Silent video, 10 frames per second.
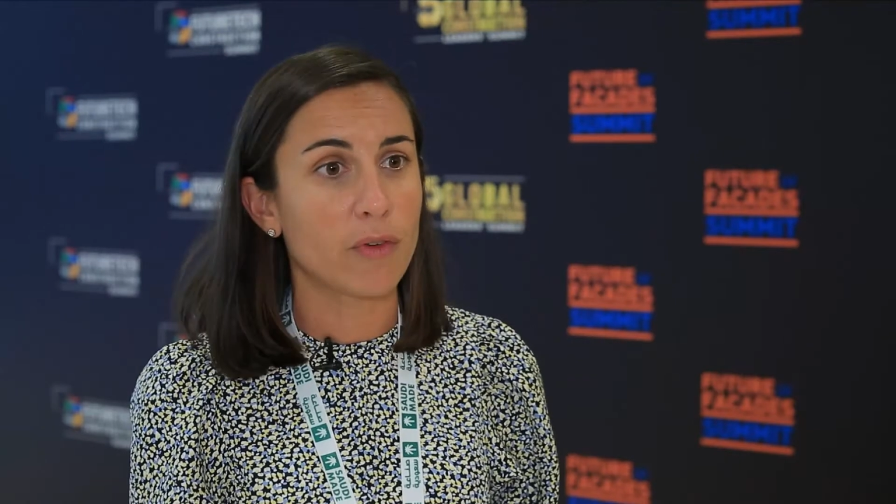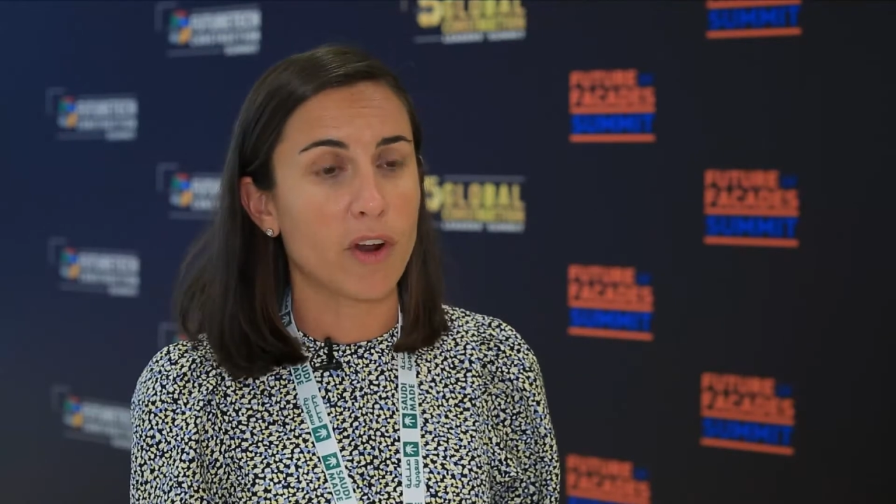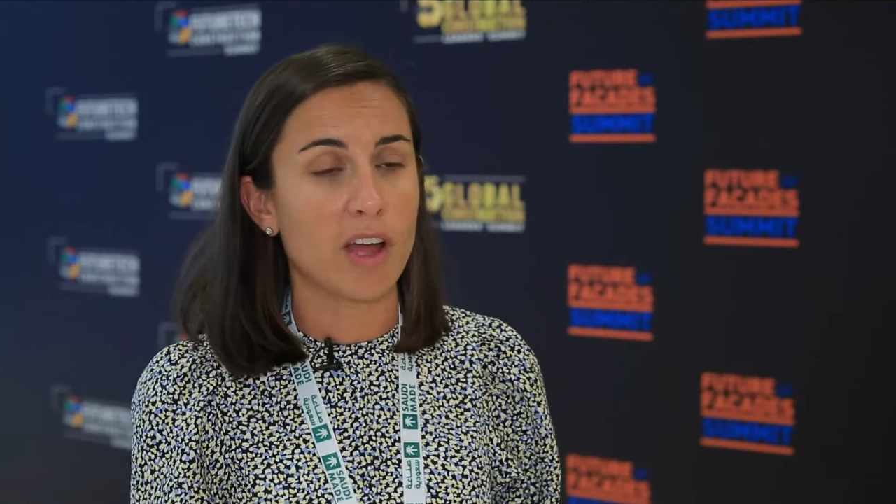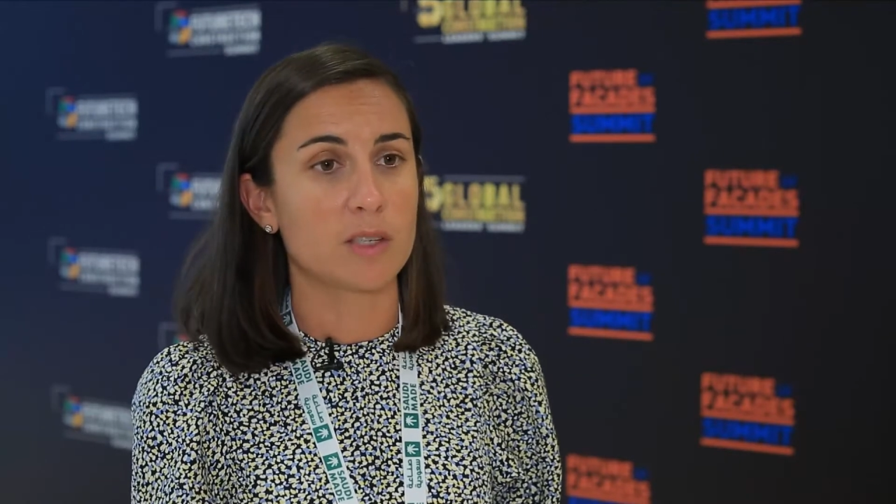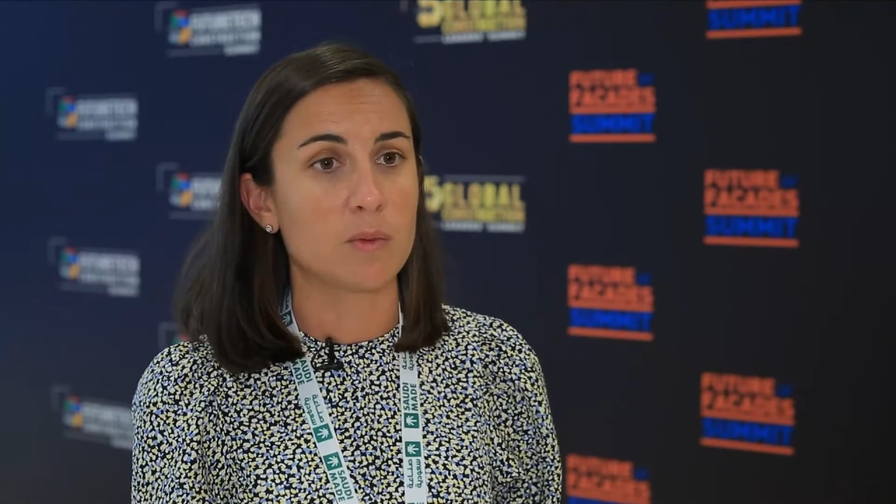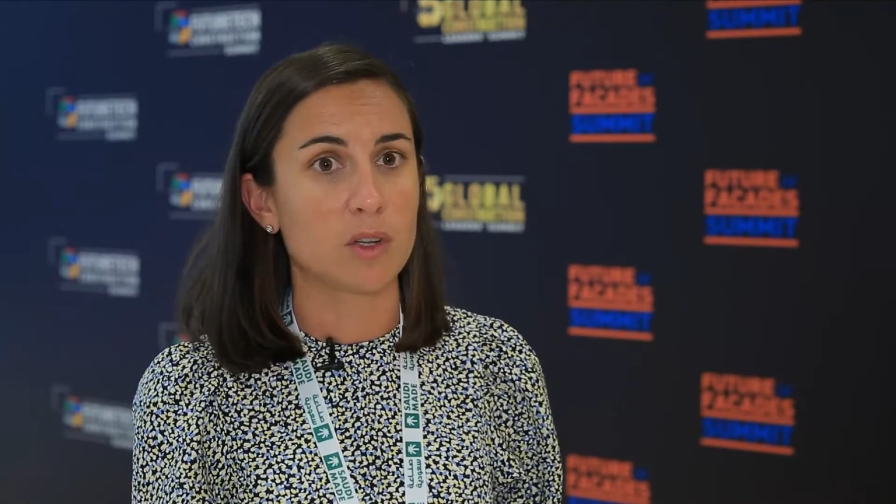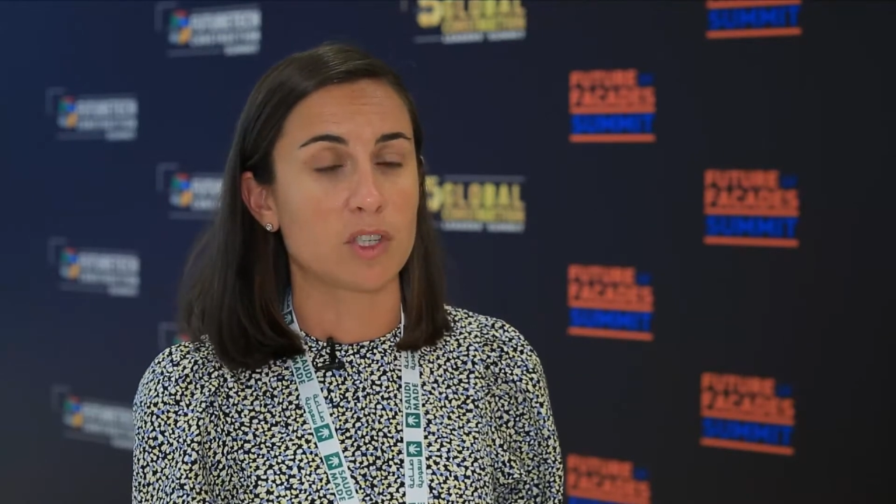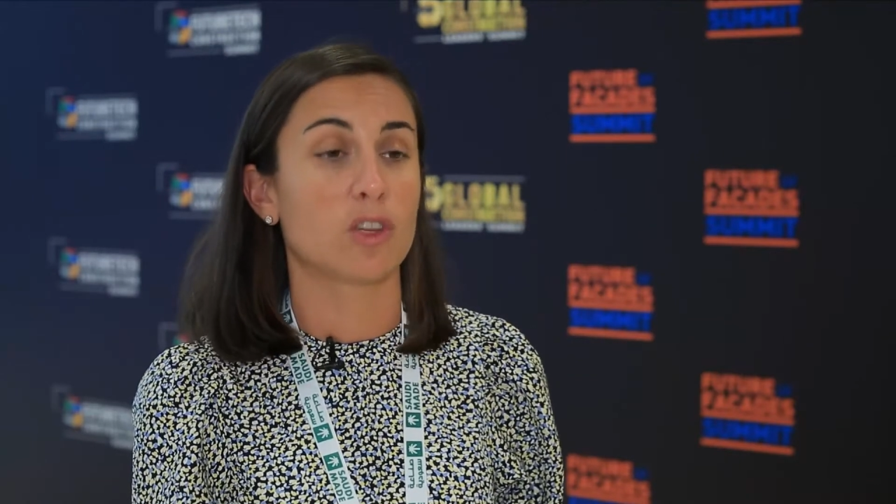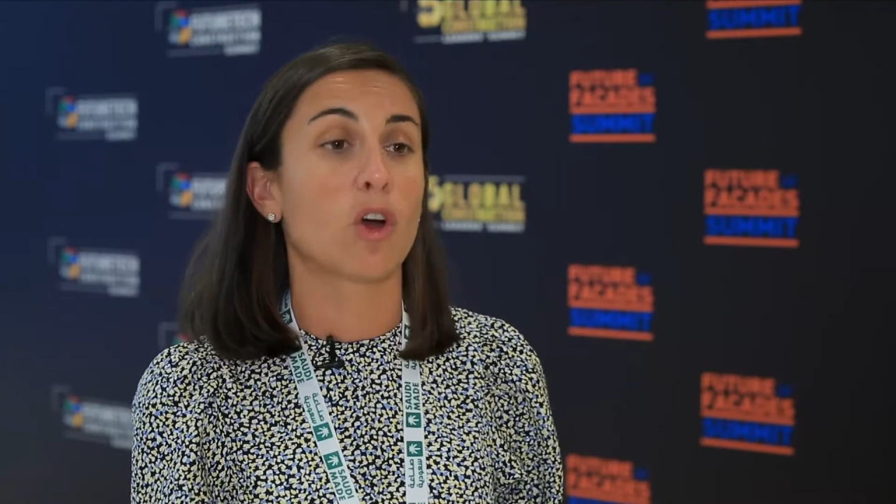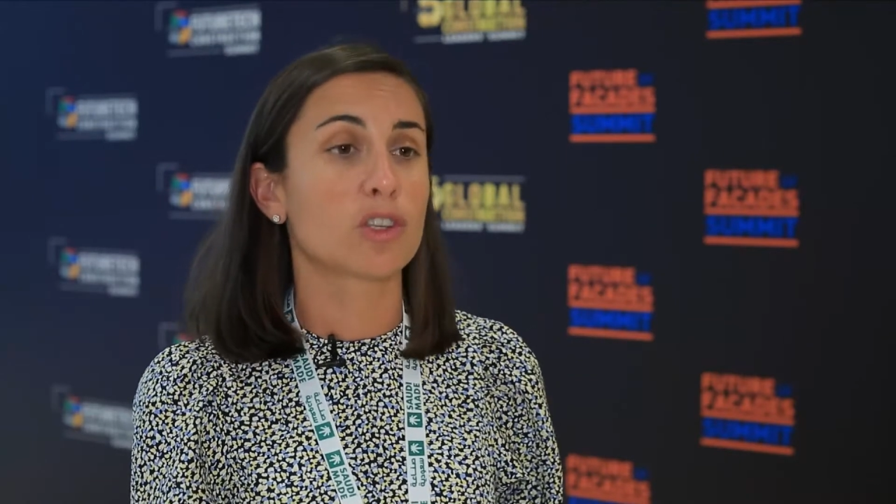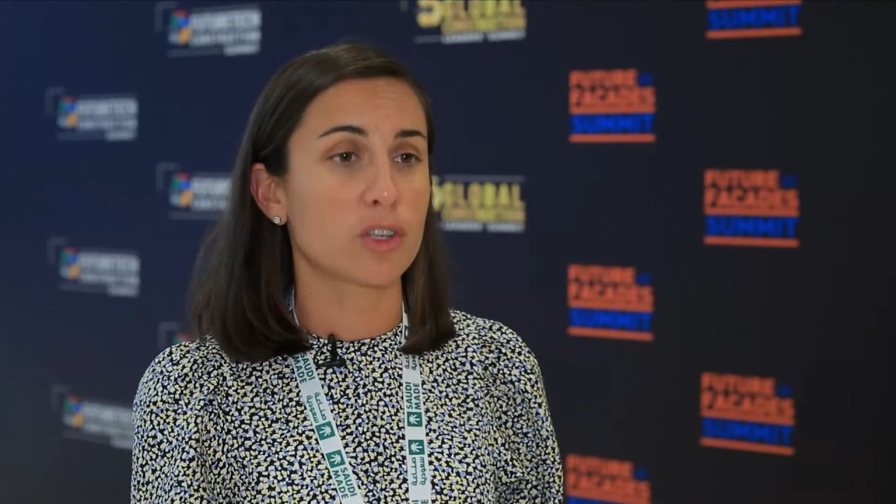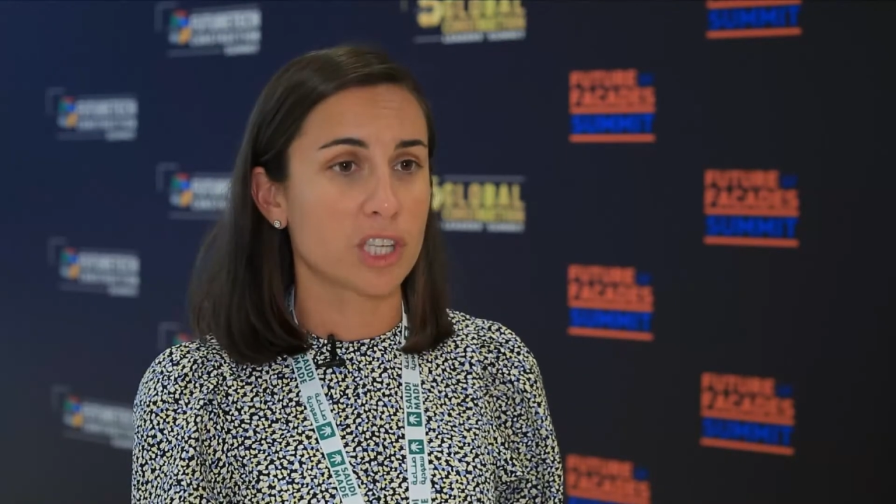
for us because it also